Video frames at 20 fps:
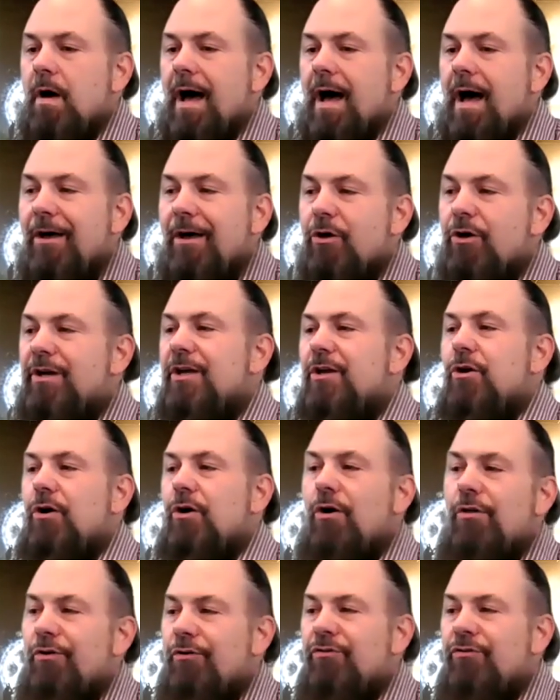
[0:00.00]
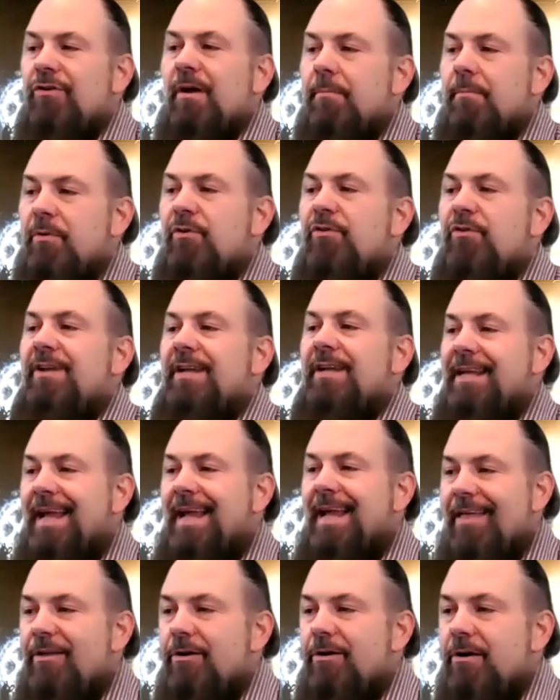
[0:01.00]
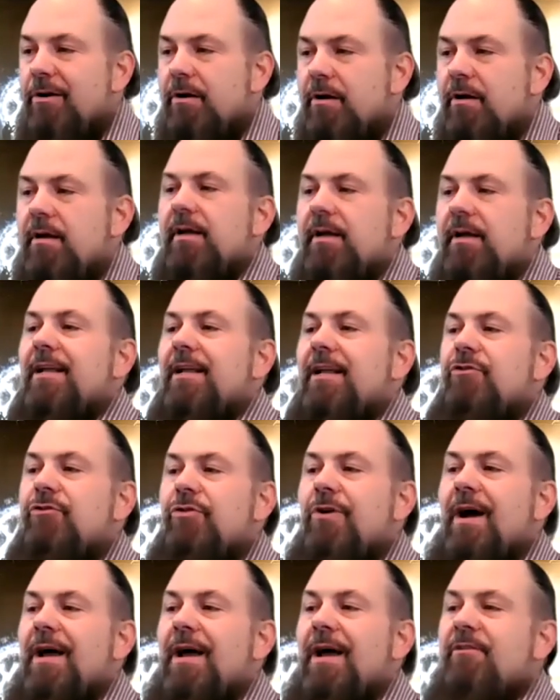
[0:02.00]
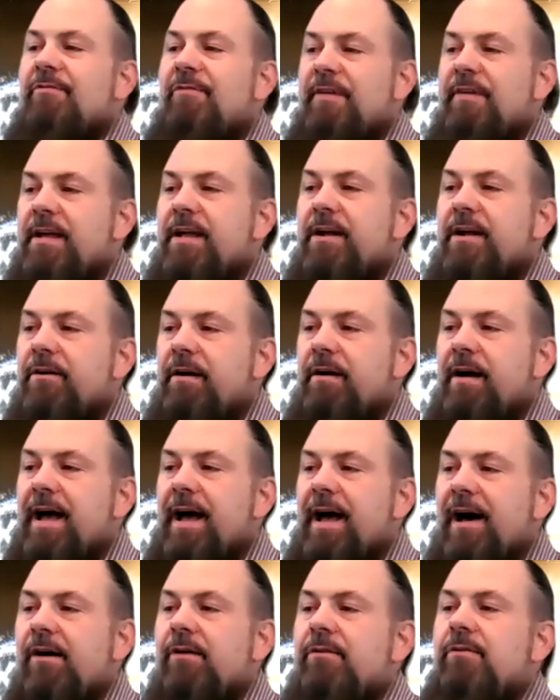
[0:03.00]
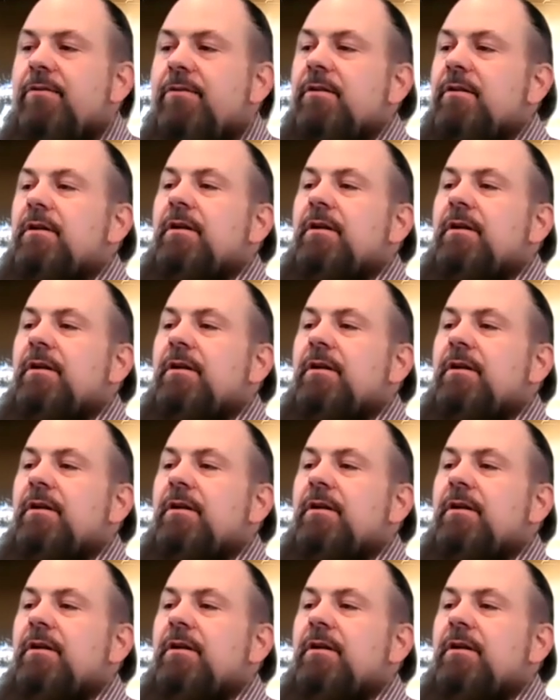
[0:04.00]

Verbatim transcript: I look at all those numbers together and try to figure out